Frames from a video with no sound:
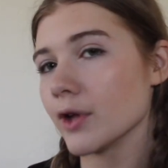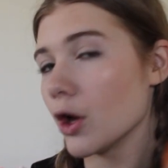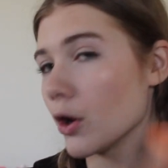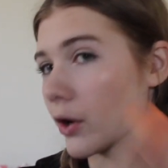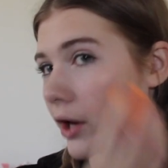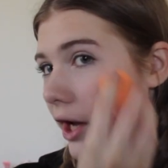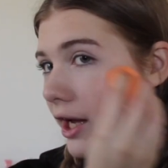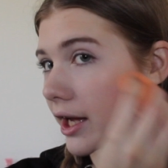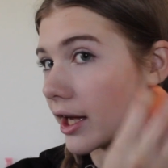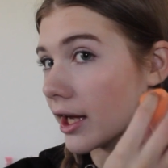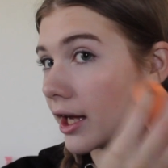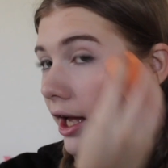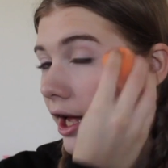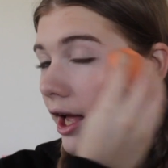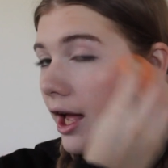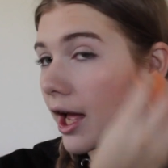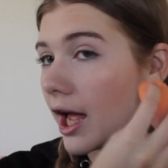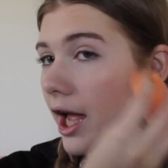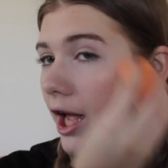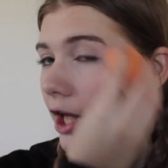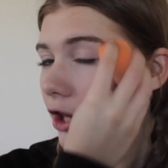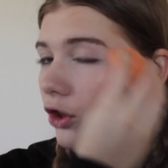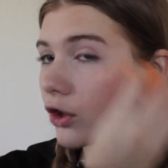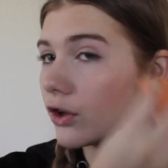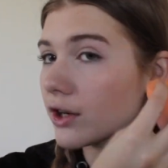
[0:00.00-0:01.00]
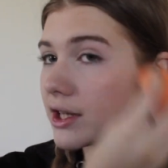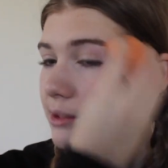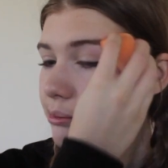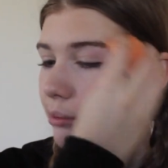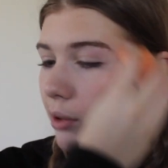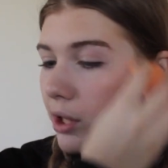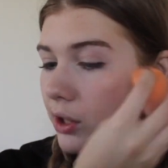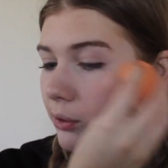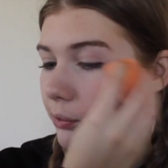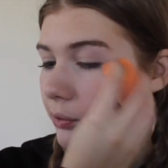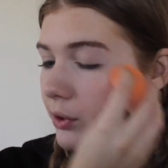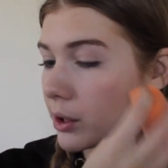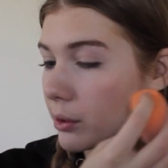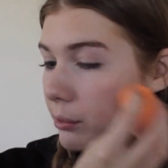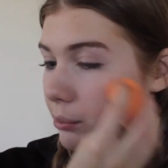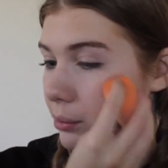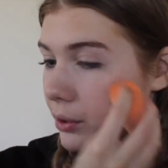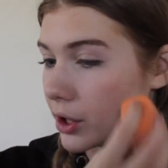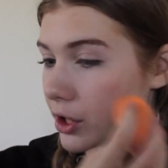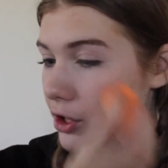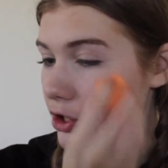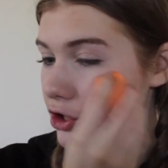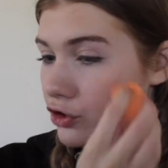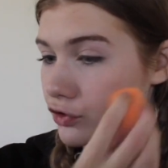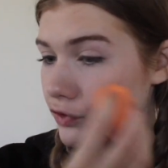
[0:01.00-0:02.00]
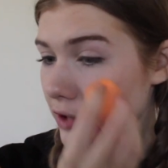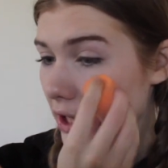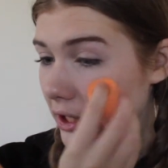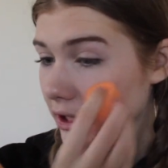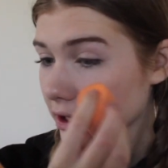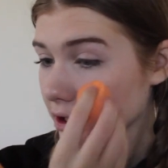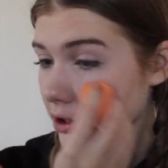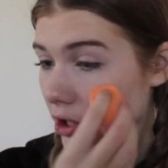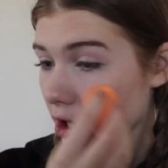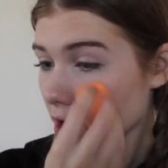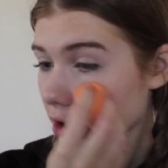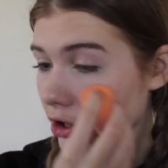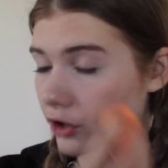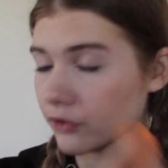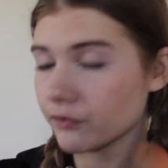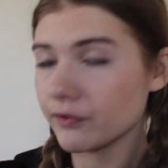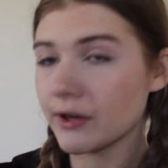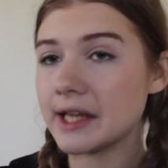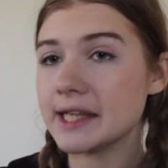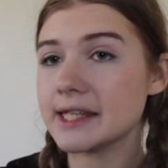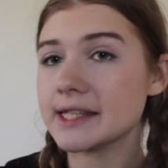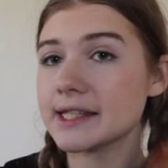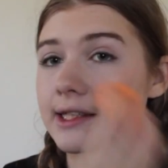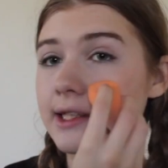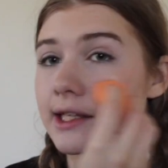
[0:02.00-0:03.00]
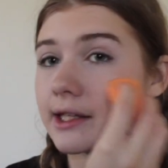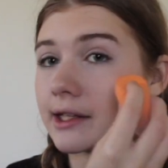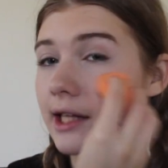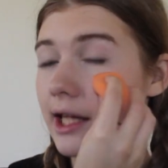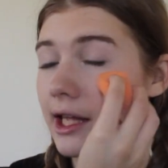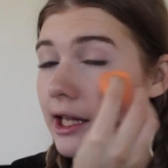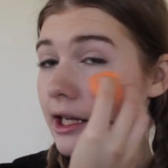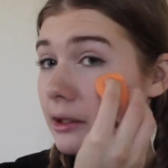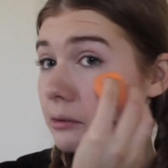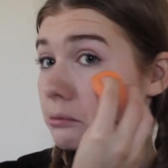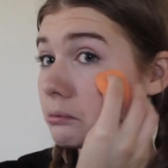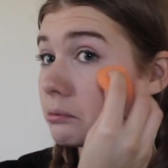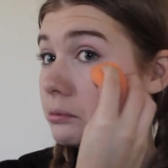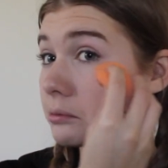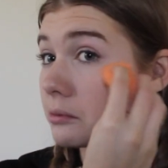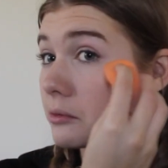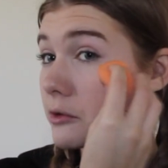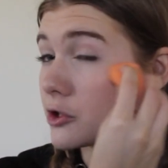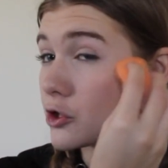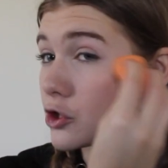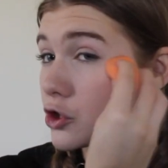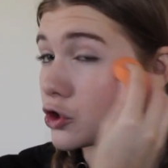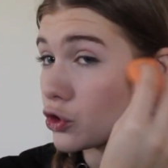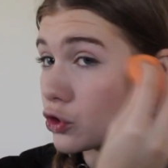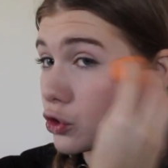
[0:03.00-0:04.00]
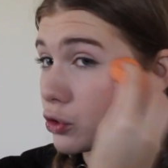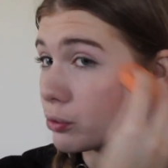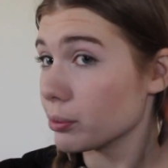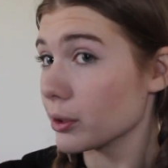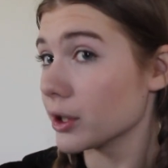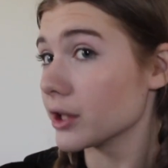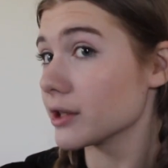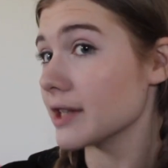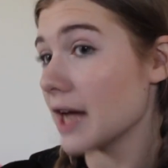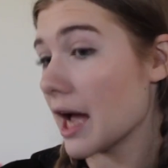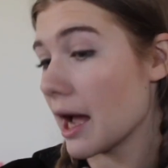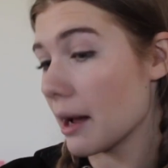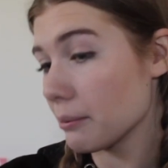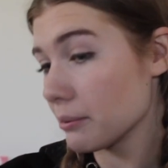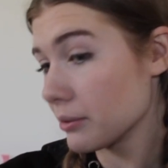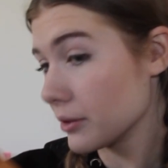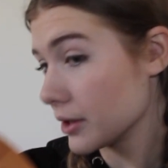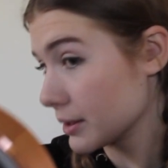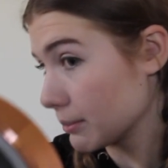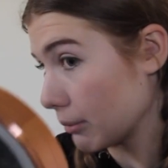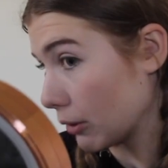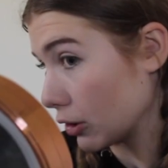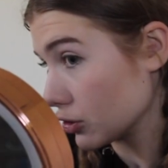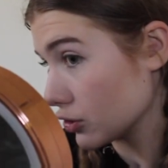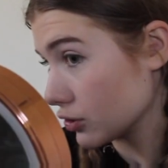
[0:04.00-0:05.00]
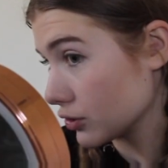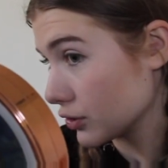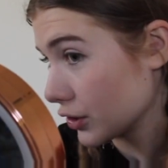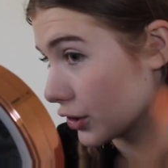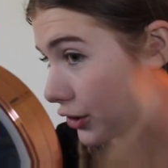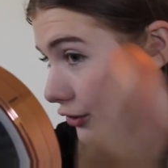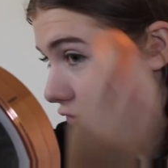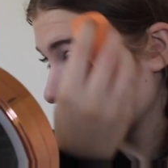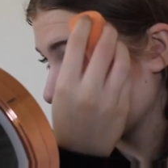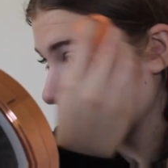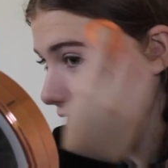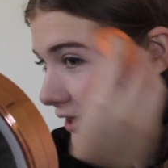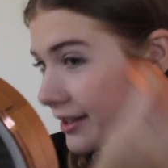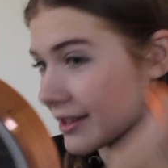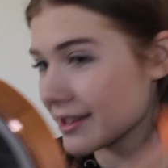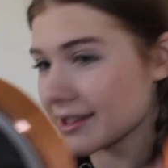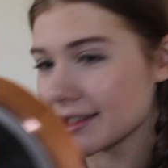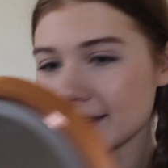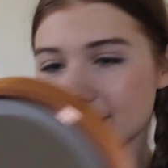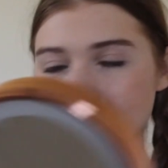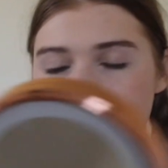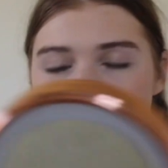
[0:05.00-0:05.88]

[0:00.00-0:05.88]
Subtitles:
Okay, it looks better when you put it directly on your face and then like super tap the sponge into your face.